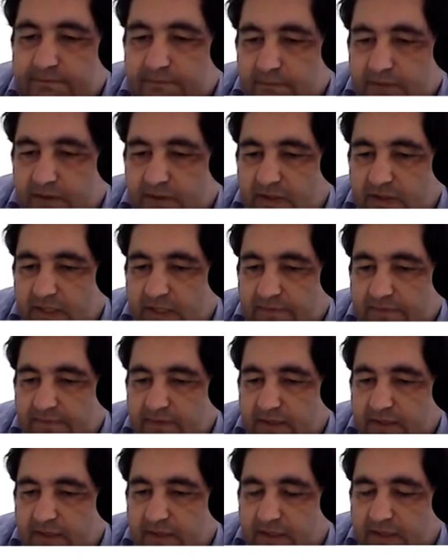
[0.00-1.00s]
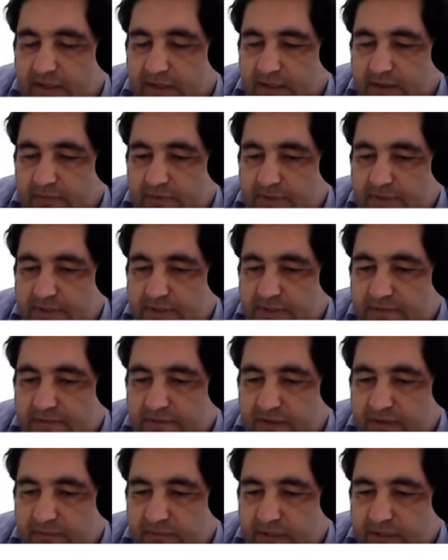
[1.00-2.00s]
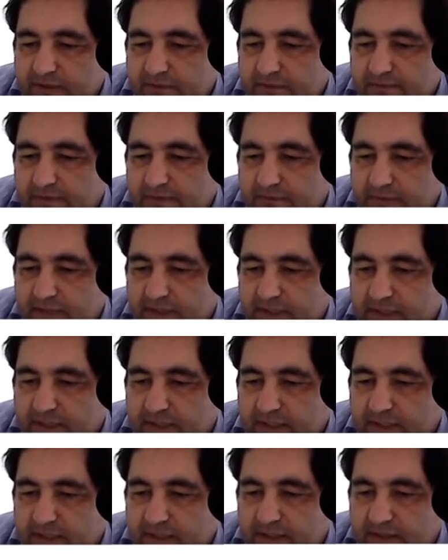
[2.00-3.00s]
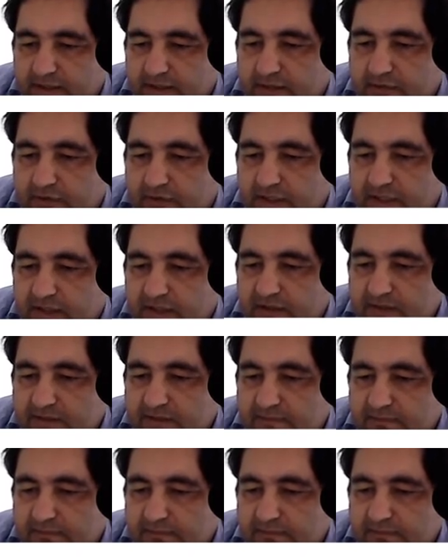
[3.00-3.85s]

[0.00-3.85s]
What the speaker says: Okay, And how much is V mean? V mean again equals